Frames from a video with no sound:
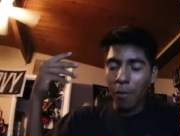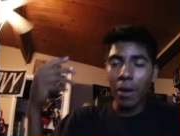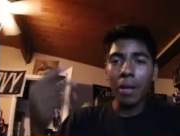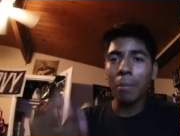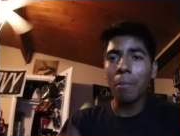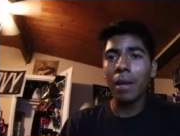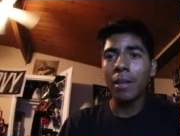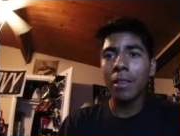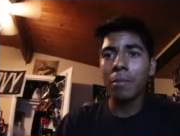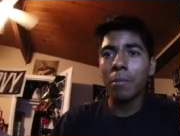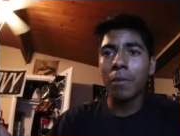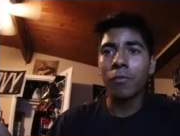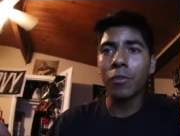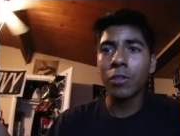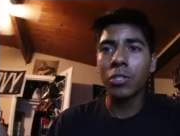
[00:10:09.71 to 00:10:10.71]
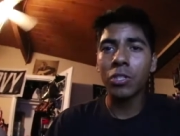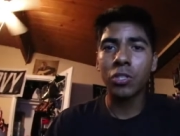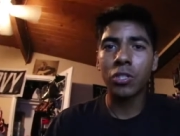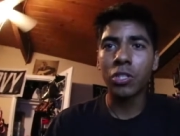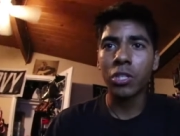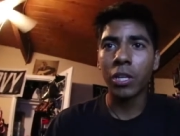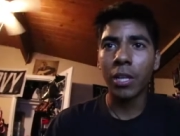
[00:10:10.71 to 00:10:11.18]
recommend them if you're
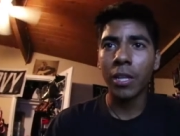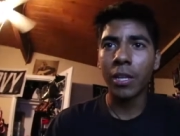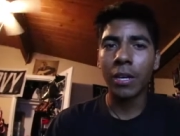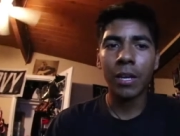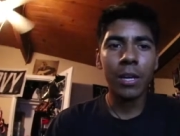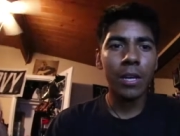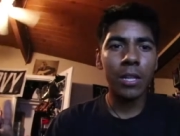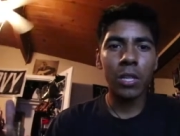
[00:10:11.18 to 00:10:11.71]
just chilling,